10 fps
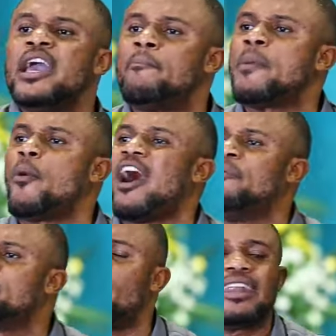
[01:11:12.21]
Hey, people
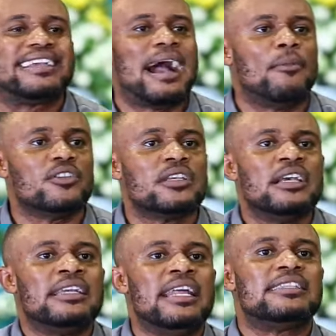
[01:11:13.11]
have been
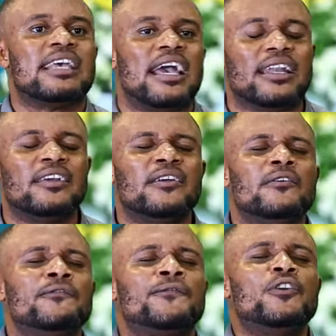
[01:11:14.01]
polygamous. They said,
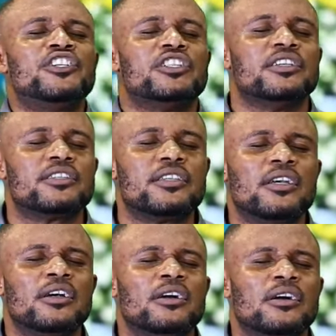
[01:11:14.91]

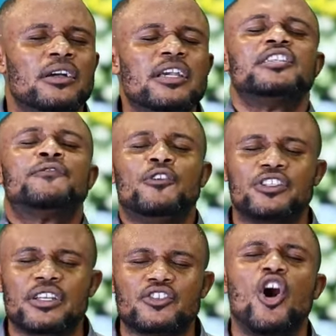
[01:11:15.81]
foolishness is
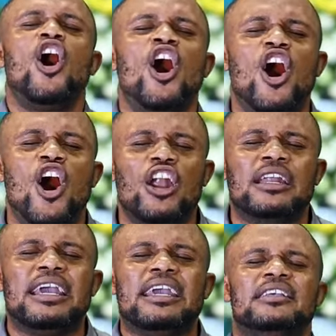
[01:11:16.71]
foolishness.
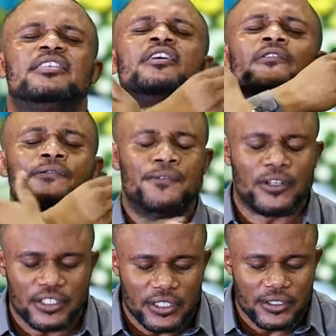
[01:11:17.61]
All is
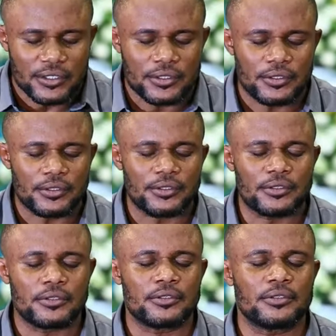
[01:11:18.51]
foolishness.
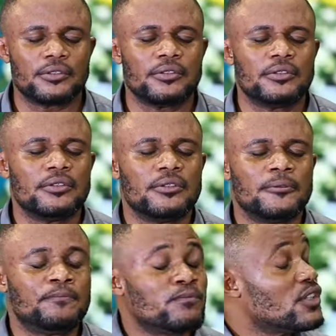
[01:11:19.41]

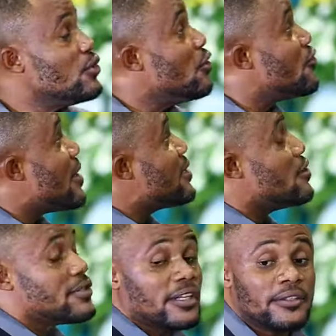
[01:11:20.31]
Don't
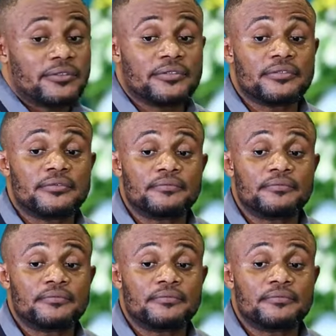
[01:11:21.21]
trust yourself.